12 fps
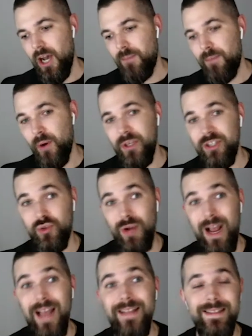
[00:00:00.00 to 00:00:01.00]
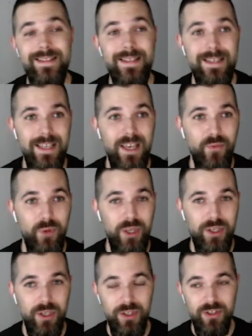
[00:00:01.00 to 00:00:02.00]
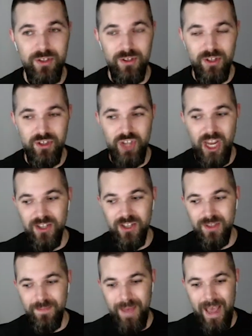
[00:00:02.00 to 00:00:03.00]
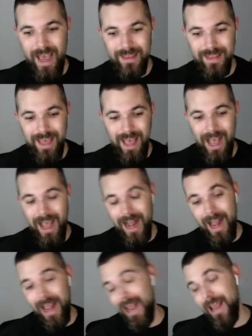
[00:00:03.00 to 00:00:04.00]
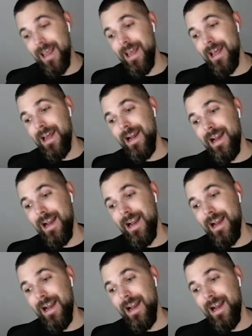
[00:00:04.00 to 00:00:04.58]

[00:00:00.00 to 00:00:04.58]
But we tried to see if we could change the bath at